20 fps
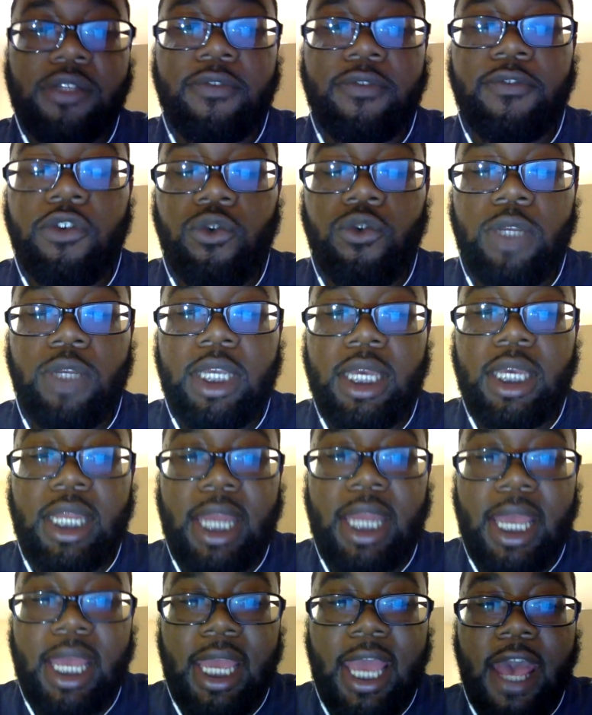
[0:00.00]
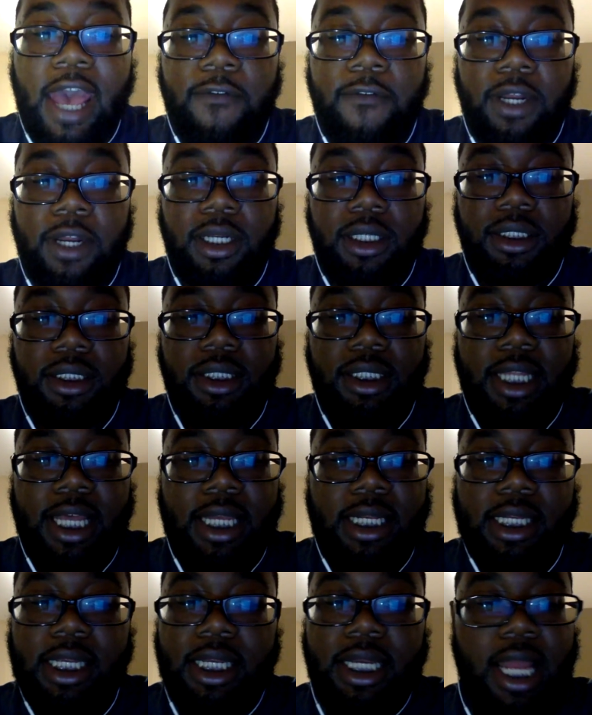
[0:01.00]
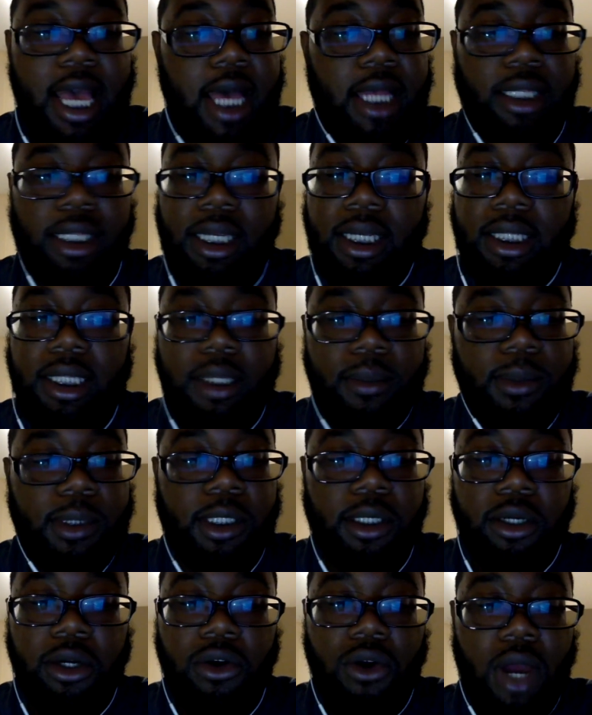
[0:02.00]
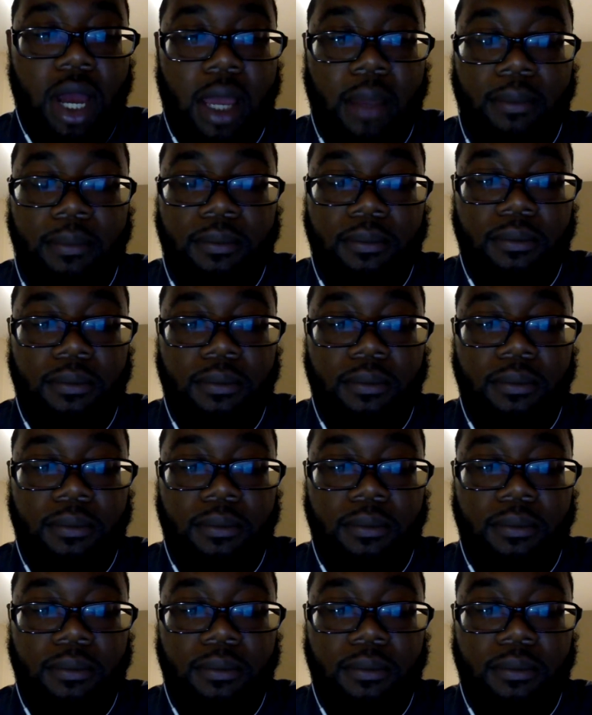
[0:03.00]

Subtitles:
of new DNA evidence that did not link them to the crime.